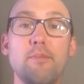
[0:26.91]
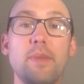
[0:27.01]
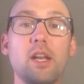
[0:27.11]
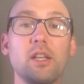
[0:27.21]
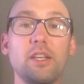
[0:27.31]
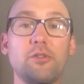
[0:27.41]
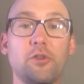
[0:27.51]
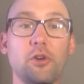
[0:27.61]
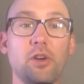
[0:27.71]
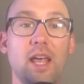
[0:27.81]
Middle
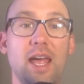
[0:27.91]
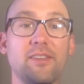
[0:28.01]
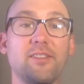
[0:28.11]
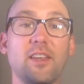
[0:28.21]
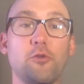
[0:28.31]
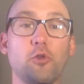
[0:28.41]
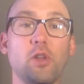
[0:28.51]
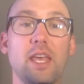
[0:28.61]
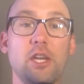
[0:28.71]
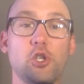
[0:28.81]
Eastern and
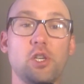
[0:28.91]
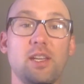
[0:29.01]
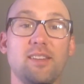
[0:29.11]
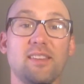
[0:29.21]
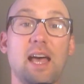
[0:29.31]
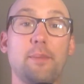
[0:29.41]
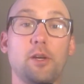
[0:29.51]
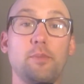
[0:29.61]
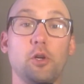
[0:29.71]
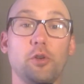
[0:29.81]
Central Asian
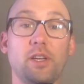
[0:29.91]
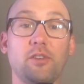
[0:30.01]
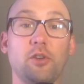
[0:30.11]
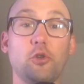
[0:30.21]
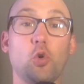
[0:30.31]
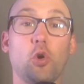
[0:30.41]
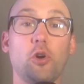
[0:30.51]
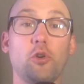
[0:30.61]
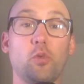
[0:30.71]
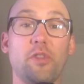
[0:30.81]
Islamic buildings
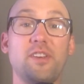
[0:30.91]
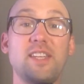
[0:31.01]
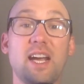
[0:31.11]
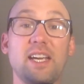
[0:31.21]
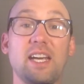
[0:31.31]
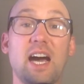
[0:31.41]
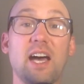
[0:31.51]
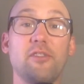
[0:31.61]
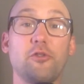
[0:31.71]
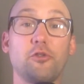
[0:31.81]
adorned with
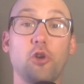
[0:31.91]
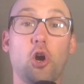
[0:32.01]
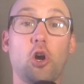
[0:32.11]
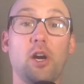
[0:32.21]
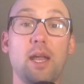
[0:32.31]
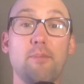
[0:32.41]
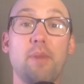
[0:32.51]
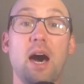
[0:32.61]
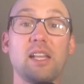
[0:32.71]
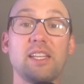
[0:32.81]
decagon, star, and
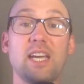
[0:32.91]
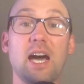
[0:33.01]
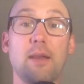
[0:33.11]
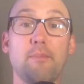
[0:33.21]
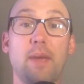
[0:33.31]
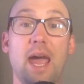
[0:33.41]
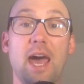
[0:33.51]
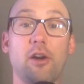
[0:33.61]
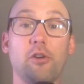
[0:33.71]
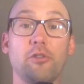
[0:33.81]
polygon
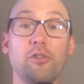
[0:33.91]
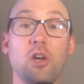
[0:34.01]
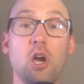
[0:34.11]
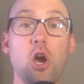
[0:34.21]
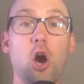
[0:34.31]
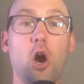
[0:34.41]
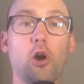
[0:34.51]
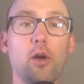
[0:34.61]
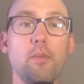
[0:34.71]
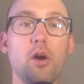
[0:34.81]
patterns
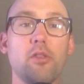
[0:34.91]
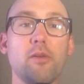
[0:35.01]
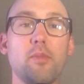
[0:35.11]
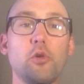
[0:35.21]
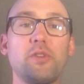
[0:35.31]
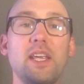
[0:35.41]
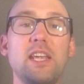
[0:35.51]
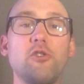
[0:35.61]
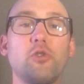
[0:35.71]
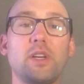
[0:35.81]
are among the most
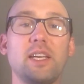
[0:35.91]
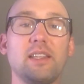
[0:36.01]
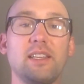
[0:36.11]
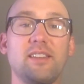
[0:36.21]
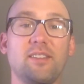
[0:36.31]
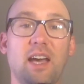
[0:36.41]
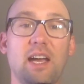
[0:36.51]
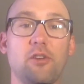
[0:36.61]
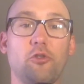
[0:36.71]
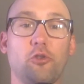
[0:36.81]
intricately
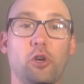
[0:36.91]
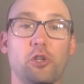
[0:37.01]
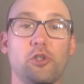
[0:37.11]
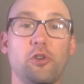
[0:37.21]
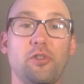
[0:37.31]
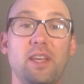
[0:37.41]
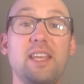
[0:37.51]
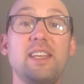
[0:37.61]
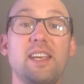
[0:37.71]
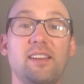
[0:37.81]
designed structures
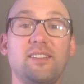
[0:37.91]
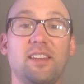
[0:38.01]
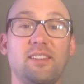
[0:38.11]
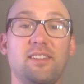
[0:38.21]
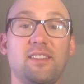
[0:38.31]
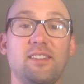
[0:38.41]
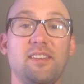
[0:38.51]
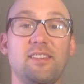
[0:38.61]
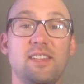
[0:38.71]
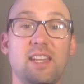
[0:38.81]
in existence
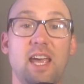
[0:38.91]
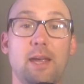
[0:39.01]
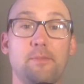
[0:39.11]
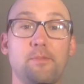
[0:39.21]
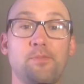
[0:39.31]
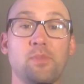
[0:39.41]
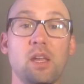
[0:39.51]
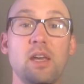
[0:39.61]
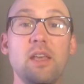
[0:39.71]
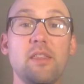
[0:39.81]
today.
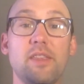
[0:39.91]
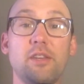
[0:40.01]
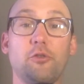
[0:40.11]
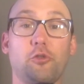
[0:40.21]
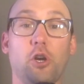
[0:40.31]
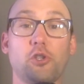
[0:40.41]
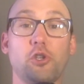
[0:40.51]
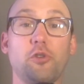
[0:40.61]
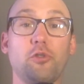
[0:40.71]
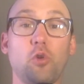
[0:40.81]
These
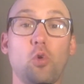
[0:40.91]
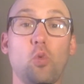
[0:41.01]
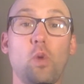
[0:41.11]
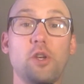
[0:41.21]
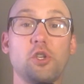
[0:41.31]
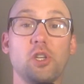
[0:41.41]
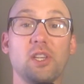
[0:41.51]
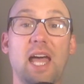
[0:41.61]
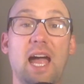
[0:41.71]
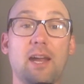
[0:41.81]
structures, which
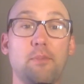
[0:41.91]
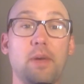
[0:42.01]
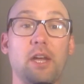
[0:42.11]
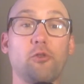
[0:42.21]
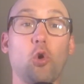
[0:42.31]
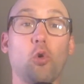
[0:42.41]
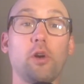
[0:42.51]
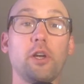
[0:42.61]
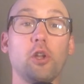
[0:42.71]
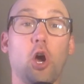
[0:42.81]
lack
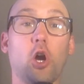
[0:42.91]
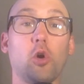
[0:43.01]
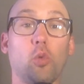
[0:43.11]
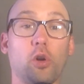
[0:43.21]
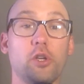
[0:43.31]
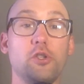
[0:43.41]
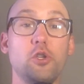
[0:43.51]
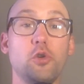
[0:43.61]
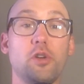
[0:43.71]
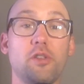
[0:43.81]
pictorial artwork
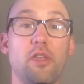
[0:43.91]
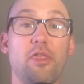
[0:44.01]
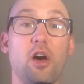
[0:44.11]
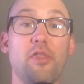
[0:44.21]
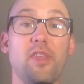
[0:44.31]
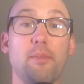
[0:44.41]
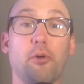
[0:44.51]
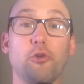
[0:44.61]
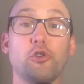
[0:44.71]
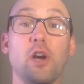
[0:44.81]
due to the thought that
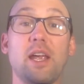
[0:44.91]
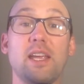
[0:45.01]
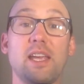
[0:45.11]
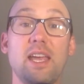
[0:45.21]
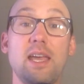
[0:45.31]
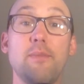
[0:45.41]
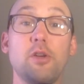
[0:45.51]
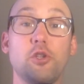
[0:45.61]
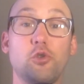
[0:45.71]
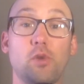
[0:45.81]
portraying
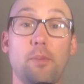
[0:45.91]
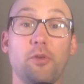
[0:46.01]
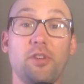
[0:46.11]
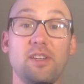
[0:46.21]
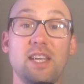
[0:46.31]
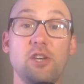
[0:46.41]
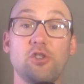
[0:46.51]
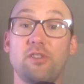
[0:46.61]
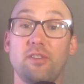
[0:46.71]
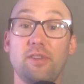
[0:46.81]
image
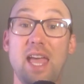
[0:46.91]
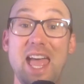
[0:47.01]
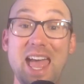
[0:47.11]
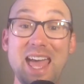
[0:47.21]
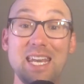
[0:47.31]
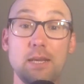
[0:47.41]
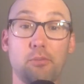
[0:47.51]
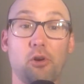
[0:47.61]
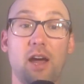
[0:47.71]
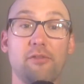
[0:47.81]
representations of any
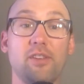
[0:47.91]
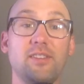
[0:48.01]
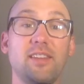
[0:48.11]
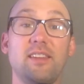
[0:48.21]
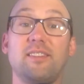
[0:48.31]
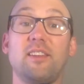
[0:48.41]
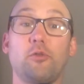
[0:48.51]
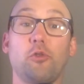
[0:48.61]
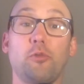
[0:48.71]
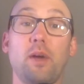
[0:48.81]
prophets is
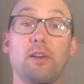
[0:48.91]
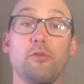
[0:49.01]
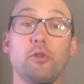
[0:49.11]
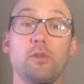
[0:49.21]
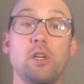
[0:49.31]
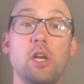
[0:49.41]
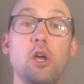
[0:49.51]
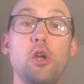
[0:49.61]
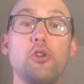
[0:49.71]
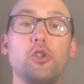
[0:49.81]
disrespectful,
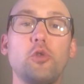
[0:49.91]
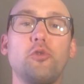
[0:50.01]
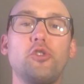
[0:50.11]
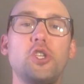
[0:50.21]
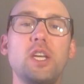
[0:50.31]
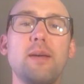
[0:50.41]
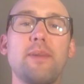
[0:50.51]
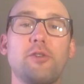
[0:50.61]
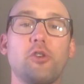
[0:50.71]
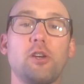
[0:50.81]
choose
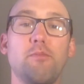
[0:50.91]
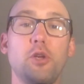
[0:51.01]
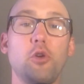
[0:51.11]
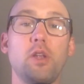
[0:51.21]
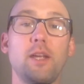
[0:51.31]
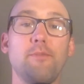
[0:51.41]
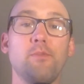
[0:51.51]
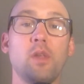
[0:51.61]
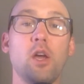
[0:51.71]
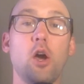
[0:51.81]
geometric beauty
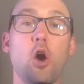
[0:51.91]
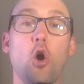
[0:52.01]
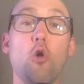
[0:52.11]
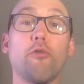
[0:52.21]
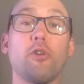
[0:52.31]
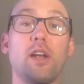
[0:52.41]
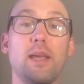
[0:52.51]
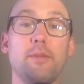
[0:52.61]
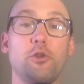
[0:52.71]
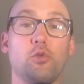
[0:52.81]
over
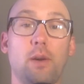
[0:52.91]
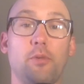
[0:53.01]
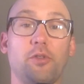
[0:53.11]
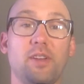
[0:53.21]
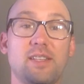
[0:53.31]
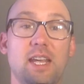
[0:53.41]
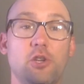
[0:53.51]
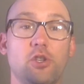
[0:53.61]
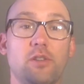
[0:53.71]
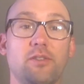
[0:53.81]
image
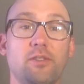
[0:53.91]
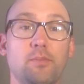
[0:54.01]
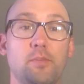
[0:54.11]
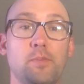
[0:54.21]
representations.